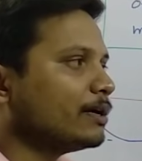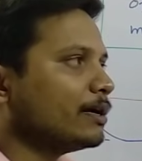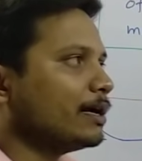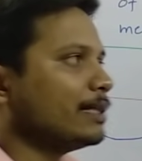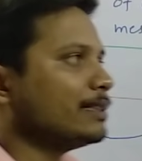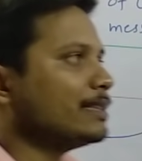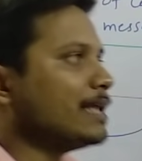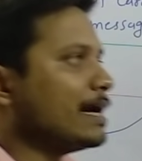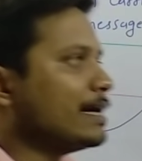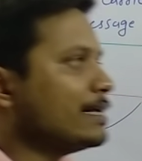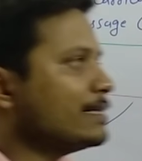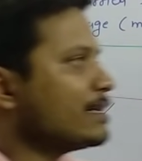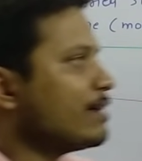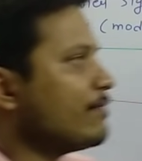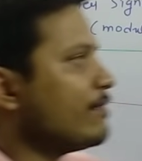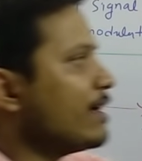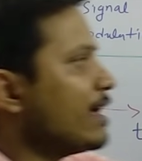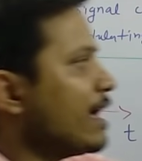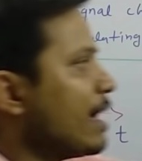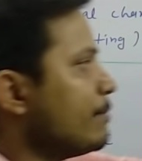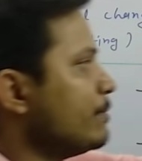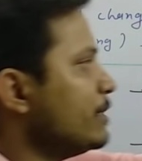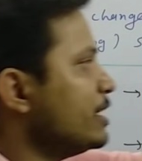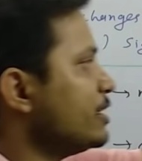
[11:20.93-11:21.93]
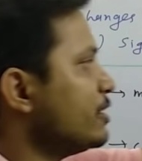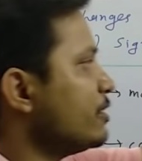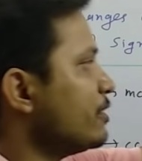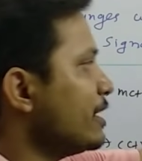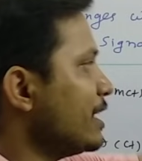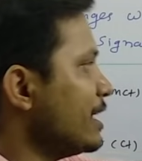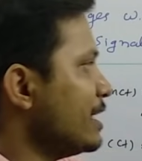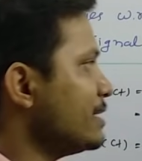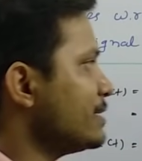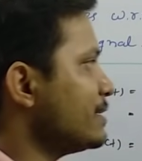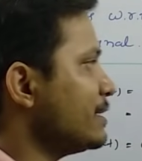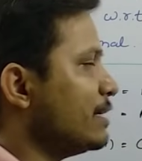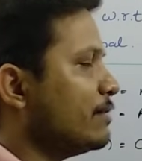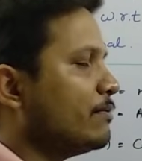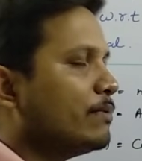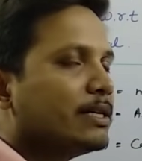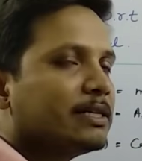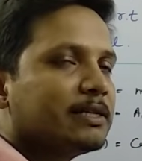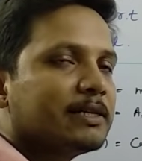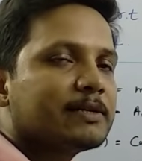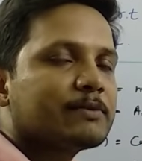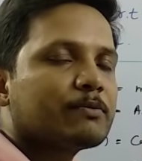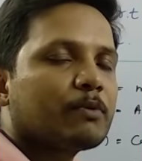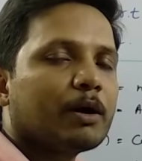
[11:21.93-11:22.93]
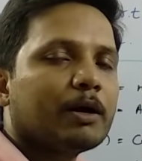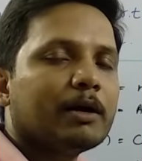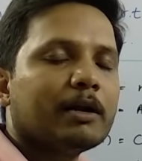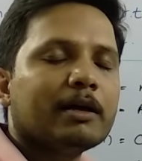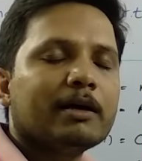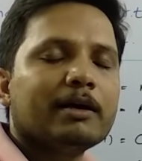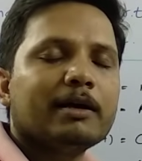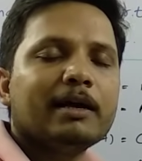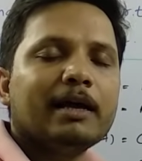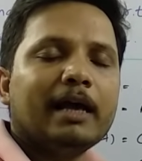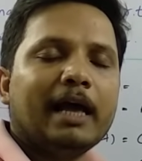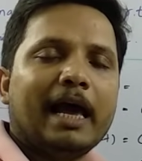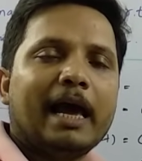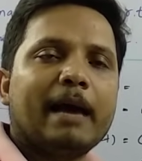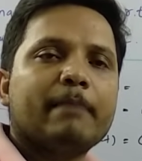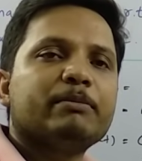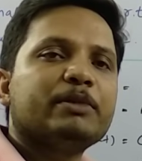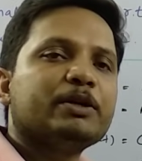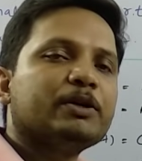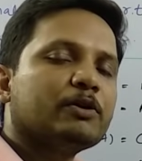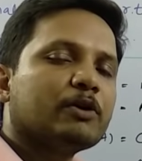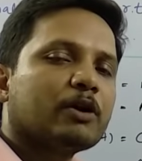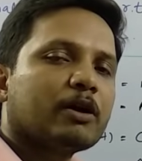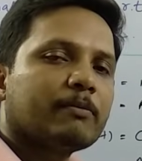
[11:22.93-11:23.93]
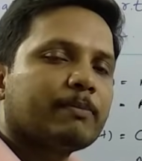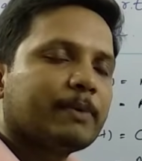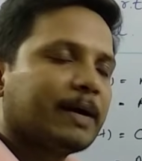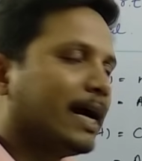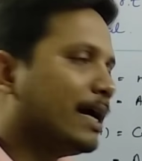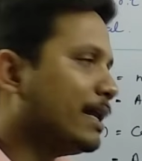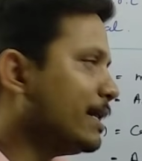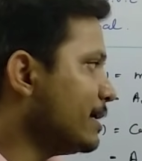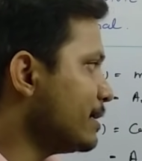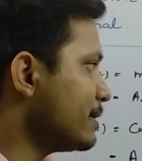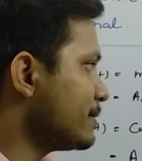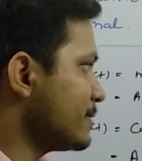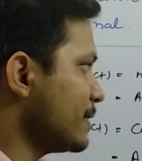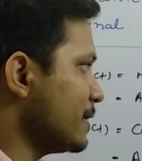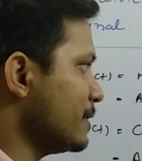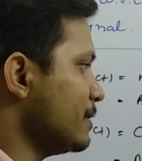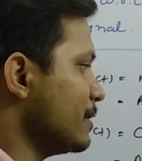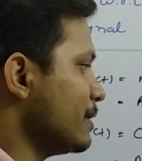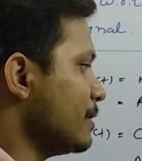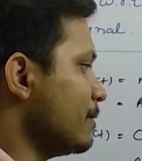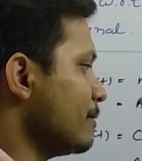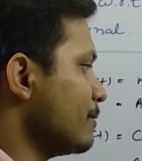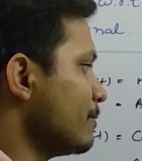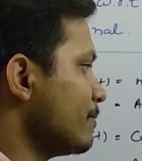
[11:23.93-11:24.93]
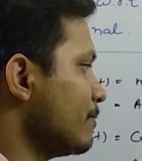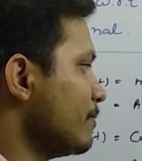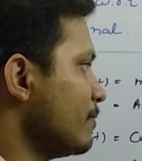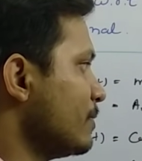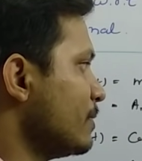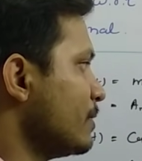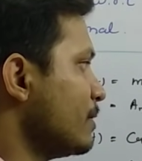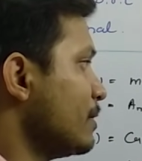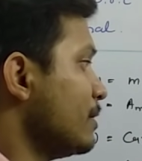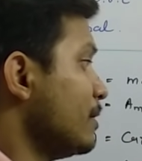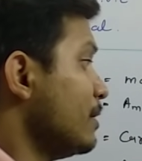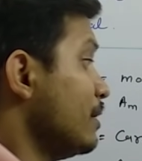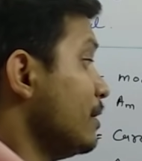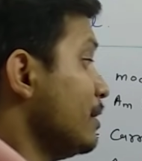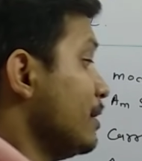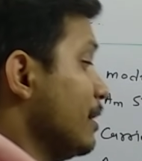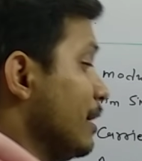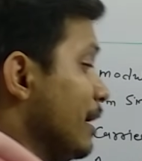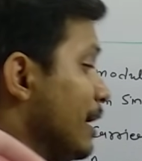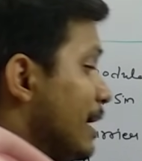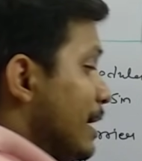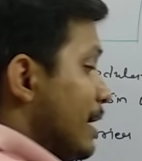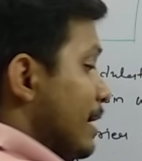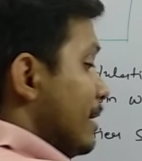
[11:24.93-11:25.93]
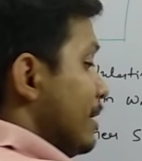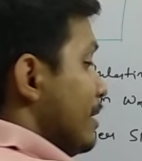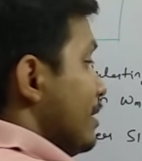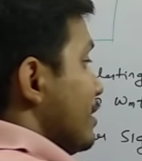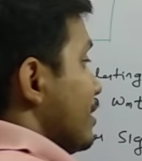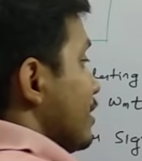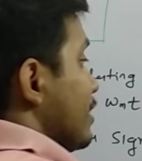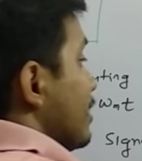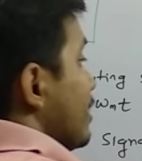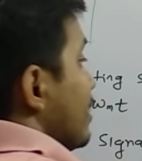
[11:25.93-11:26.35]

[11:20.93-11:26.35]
and that is having amplitude AC which is what amplitude of carrier signal and